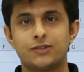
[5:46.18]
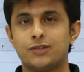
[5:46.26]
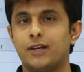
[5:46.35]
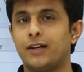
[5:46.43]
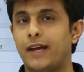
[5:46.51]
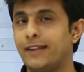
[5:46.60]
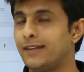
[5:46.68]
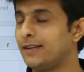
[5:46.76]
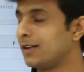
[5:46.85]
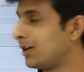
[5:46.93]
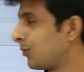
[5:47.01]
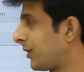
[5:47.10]
Uh, and the
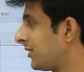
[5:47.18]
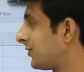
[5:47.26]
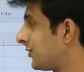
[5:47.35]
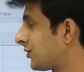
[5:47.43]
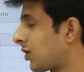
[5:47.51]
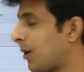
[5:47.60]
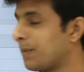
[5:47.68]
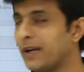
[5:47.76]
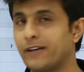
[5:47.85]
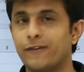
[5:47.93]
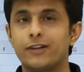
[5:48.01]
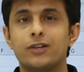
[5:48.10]
third one is stop.
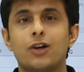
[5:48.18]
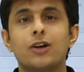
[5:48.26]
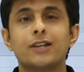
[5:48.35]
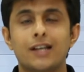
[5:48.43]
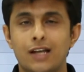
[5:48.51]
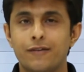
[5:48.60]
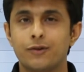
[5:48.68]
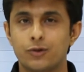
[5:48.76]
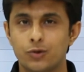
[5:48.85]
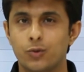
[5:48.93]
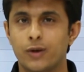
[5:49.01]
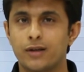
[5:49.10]
It will not allow you
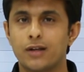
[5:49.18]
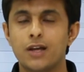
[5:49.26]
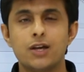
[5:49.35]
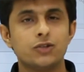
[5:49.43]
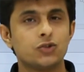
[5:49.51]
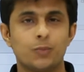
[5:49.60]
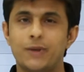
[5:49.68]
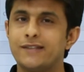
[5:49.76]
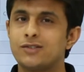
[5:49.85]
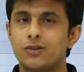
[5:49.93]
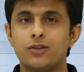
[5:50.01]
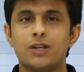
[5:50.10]
to do it. So
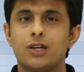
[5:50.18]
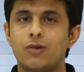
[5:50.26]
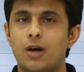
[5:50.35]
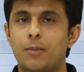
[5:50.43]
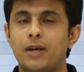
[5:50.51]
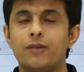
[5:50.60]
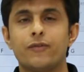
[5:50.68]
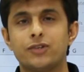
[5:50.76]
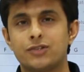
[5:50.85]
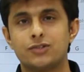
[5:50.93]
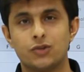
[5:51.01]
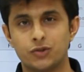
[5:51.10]
based on your requirement,
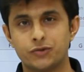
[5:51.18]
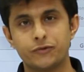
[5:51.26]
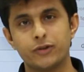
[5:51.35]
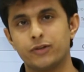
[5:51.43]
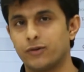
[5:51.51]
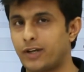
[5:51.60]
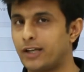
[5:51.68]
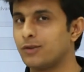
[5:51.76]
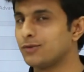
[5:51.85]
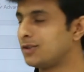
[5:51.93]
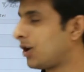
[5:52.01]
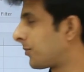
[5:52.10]
which is useful, you can
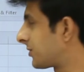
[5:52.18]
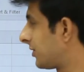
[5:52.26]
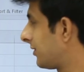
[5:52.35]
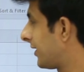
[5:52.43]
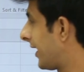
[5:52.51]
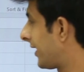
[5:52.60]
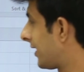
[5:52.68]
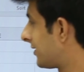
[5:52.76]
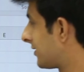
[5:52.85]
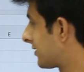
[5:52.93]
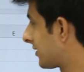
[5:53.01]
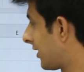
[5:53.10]
use the option and I'll
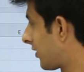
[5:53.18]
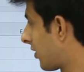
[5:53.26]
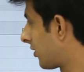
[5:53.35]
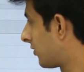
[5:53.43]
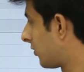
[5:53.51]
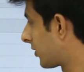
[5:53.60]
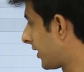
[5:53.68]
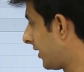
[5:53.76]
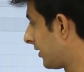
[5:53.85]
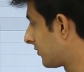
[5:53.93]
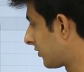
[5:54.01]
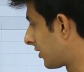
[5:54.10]
just click on
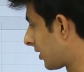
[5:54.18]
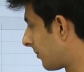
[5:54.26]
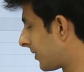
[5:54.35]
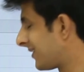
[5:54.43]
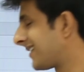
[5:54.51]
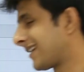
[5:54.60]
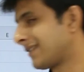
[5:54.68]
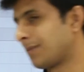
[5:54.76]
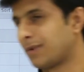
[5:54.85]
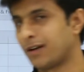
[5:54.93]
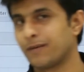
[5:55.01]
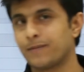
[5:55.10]
OK. So the number is
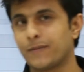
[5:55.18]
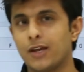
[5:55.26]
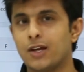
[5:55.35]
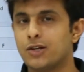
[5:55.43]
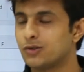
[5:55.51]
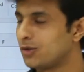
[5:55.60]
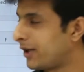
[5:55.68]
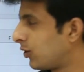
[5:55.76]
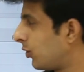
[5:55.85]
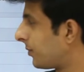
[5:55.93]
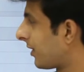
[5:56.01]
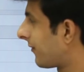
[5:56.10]
accepted. So I
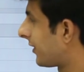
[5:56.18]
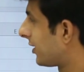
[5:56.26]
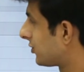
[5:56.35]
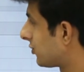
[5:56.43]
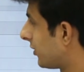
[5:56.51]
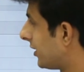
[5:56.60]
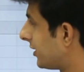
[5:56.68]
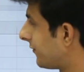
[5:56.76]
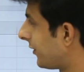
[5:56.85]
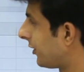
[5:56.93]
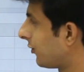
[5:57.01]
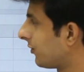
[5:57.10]
hope you have understood in this
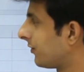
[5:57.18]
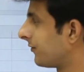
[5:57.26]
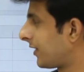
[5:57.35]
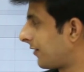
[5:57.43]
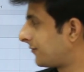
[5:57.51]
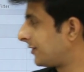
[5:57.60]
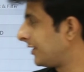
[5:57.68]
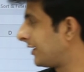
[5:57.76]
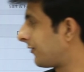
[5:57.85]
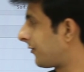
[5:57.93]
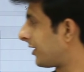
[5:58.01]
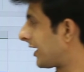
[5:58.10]
video, we have seen
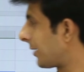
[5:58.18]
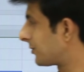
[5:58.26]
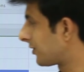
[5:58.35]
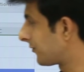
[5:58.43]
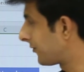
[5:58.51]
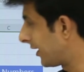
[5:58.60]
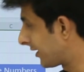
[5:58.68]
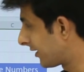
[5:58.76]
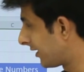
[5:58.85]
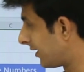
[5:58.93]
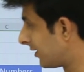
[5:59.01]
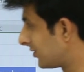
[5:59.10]
different types of error
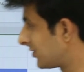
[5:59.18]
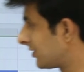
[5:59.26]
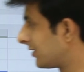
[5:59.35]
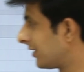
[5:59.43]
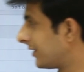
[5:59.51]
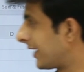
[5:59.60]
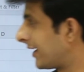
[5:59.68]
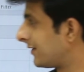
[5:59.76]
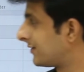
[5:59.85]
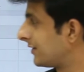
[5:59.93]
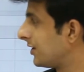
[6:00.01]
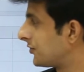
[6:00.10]
alerts that
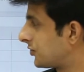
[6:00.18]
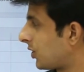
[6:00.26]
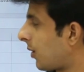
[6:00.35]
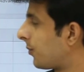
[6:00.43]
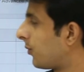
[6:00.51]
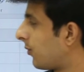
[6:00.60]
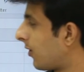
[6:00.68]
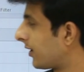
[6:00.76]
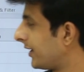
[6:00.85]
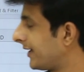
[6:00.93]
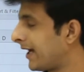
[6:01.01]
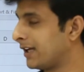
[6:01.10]
is stop,
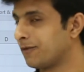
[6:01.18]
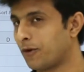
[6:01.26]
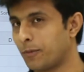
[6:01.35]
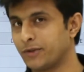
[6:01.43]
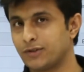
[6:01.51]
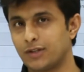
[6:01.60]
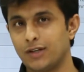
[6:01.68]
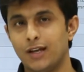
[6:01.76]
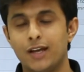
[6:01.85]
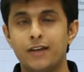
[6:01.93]
warning and information.